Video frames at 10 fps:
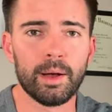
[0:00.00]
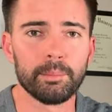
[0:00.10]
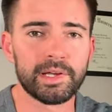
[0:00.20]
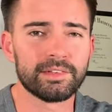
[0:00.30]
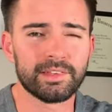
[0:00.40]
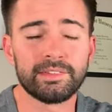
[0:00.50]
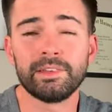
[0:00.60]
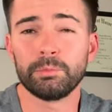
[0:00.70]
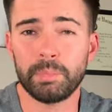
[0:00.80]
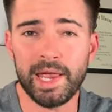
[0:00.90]
because this
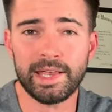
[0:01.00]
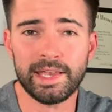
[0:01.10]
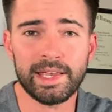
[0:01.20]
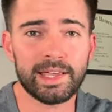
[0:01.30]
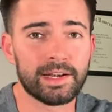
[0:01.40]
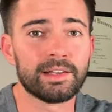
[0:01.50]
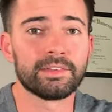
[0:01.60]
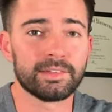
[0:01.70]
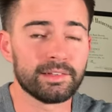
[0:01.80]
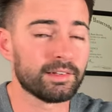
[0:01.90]
is banking and
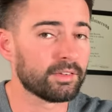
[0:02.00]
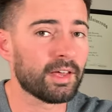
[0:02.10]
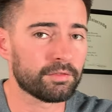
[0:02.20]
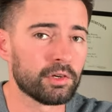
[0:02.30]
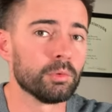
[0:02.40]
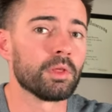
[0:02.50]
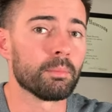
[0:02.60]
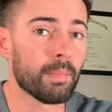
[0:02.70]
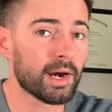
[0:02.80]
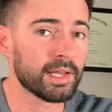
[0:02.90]
it does have to do with
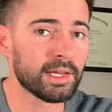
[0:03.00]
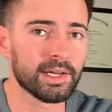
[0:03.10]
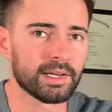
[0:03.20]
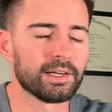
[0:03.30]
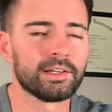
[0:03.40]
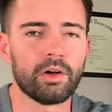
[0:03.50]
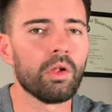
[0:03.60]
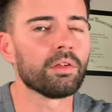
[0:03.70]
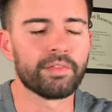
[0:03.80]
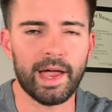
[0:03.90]
money and
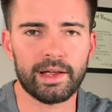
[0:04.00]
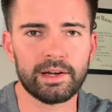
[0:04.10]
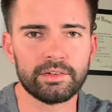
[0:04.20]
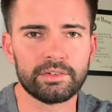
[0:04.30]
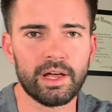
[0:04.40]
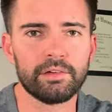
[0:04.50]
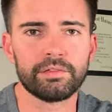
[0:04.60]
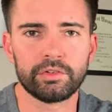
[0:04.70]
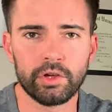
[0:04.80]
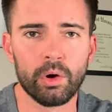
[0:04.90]
all of that kind of stuff.
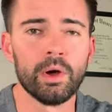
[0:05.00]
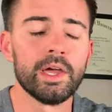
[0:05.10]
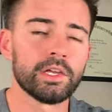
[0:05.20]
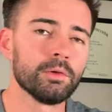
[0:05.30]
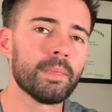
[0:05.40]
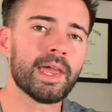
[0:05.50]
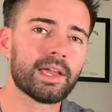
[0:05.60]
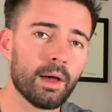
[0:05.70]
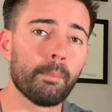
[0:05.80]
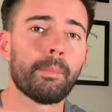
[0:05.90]
So you may
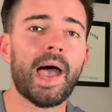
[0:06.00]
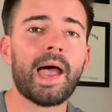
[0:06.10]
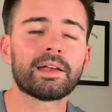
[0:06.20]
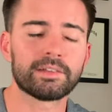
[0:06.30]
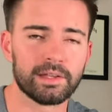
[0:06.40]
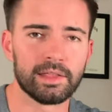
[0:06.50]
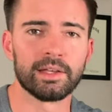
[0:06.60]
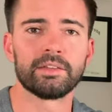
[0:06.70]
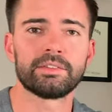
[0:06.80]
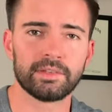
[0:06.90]
come back to
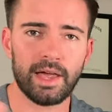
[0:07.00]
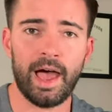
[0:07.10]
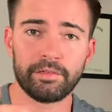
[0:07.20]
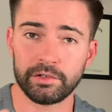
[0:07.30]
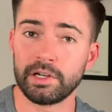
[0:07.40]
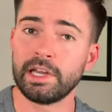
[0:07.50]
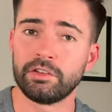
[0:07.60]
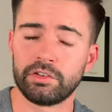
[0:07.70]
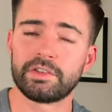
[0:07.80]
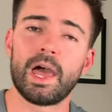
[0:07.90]
this after
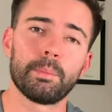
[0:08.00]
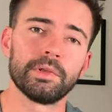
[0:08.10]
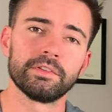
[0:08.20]
each step is